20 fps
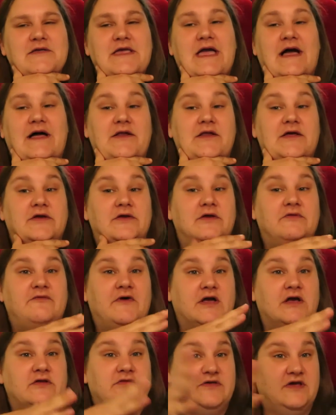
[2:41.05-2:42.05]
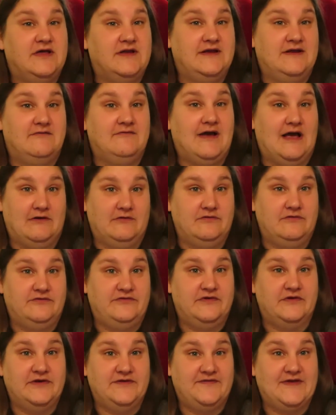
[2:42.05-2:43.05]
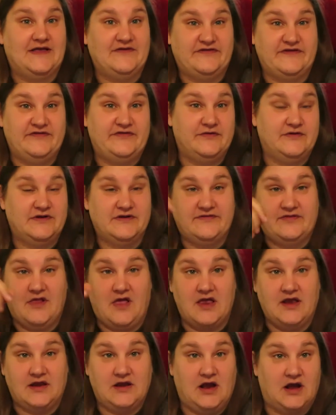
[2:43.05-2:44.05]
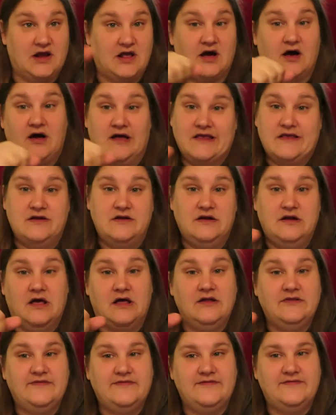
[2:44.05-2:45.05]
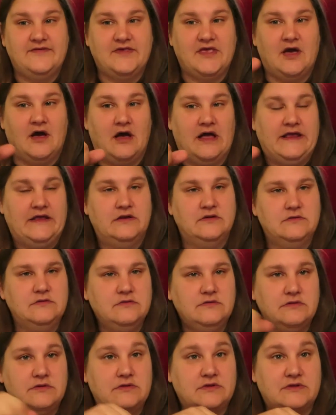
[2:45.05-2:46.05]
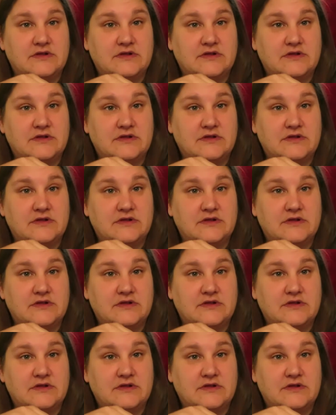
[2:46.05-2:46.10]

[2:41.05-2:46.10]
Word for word: Yeah, no, if I could turn it around, John is actually doing this, like, kind of iron dance as he irons.